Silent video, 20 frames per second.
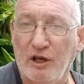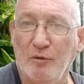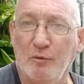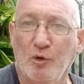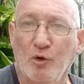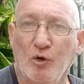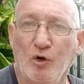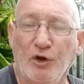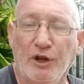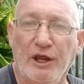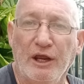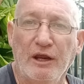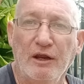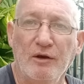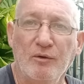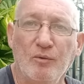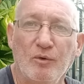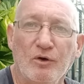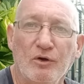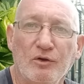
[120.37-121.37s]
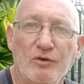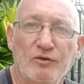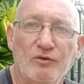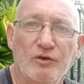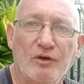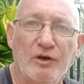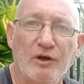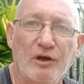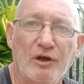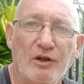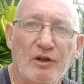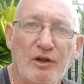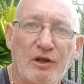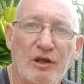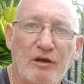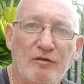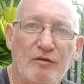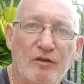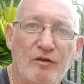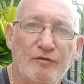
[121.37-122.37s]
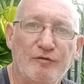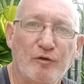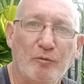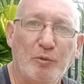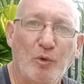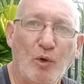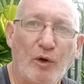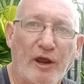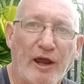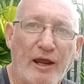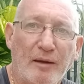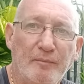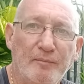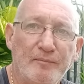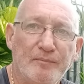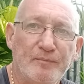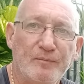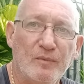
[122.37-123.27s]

in the morning was the football game,